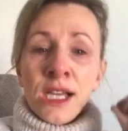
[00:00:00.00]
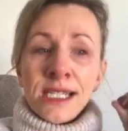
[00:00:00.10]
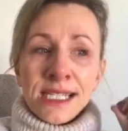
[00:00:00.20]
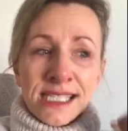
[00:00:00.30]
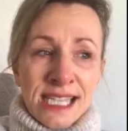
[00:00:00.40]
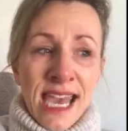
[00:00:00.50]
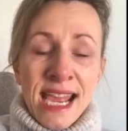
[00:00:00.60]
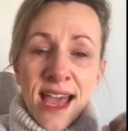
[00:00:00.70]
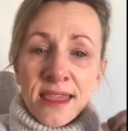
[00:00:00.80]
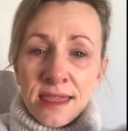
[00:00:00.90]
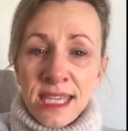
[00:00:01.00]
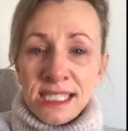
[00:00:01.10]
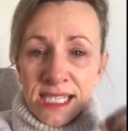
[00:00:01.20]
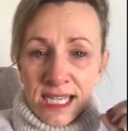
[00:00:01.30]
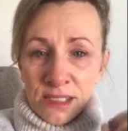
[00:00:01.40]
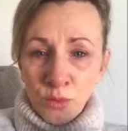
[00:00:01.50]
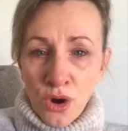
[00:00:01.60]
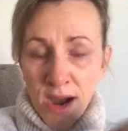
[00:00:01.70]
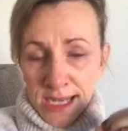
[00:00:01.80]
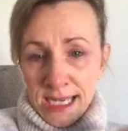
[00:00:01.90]
to say, this is
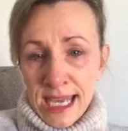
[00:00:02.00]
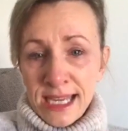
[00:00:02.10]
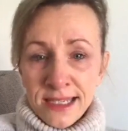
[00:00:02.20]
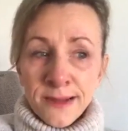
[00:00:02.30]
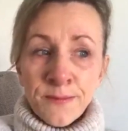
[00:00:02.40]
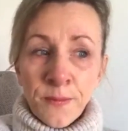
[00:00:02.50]
what I need.